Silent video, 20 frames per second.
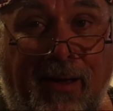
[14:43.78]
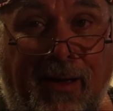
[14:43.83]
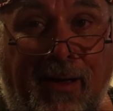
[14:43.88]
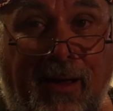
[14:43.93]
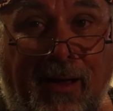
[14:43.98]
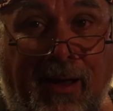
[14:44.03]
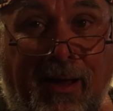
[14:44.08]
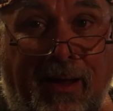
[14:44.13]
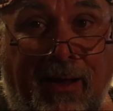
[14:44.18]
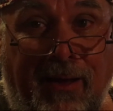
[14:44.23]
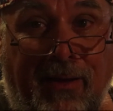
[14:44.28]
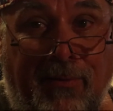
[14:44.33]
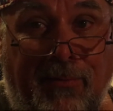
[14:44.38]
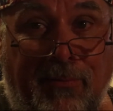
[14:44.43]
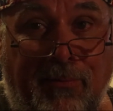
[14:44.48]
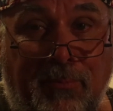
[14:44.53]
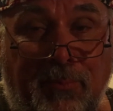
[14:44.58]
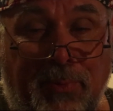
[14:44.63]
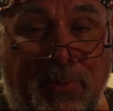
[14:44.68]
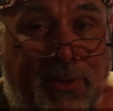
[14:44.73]
I
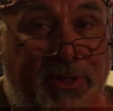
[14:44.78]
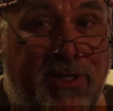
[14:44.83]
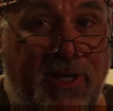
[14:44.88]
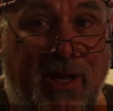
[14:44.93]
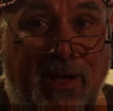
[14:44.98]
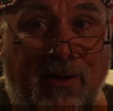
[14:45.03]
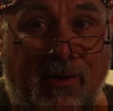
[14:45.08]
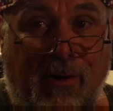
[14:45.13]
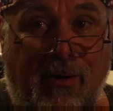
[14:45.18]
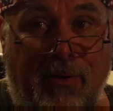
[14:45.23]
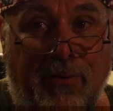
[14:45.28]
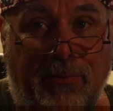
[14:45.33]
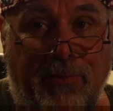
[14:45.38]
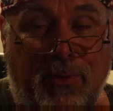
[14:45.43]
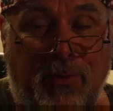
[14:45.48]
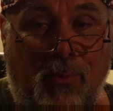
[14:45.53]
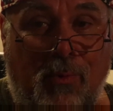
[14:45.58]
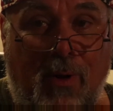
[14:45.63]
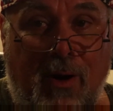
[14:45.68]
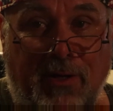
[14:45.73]
appreciate all of
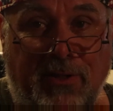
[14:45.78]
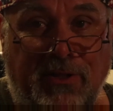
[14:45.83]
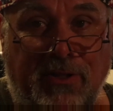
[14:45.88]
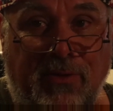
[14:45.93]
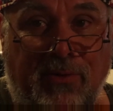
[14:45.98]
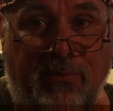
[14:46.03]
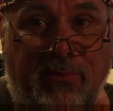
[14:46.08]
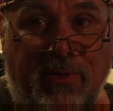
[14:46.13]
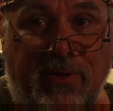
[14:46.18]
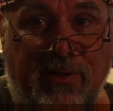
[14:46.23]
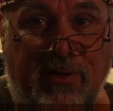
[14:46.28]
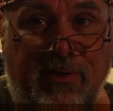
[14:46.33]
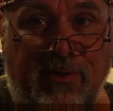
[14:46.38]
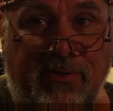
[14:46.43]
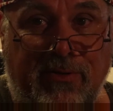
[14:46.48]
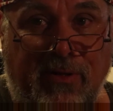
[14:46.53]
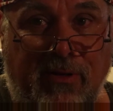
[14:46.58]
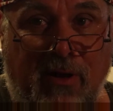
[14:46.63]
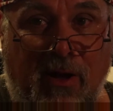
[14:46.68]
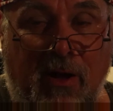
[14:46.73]
you watching the
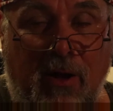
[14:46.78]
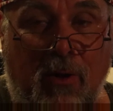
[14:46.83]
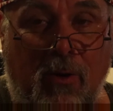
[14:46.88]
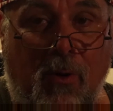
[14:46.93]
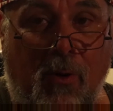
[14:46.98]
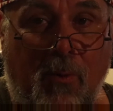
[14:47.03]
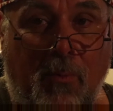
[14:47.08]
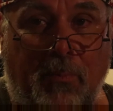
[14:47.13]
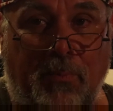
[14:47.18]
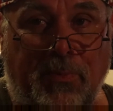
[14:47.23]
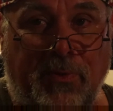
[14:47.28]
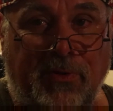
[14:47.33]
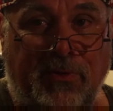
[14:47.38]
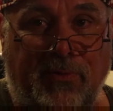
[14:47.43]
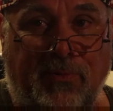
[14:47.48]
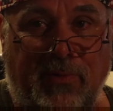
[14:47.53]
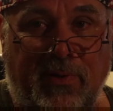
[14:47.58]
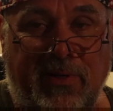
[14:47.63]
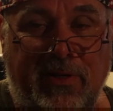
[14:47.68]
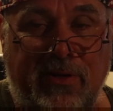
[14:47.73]
videos, and I hope this
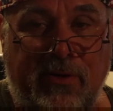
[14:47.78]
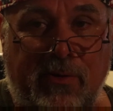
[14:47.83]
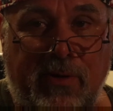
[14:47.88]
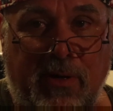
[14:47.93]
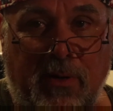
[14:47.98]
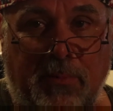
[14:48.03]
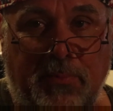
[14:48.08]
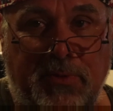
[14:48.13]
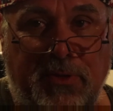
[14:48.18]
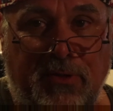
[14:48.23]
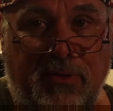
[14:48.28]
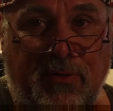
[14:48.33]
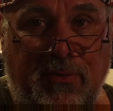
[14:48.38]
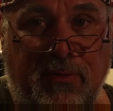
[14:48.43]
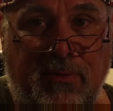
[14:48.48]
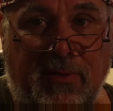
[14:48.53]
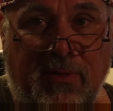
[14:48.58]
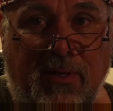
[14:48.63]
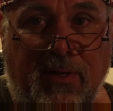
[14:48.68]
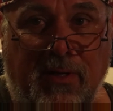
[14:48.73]
video helps
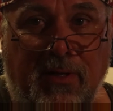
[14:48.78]
you,